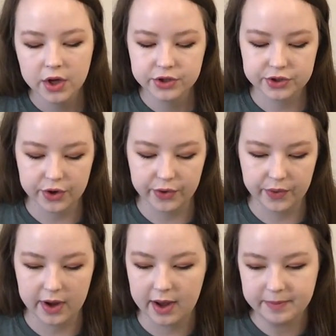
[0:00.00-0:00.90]

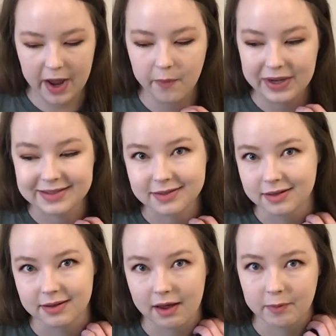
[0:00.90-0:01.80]
So I'm not
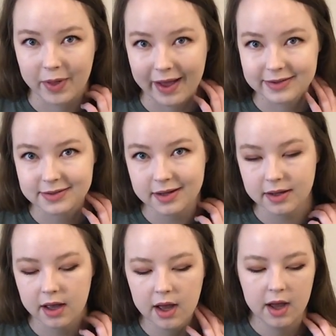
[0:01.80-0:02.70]
wasting a lot of plastic.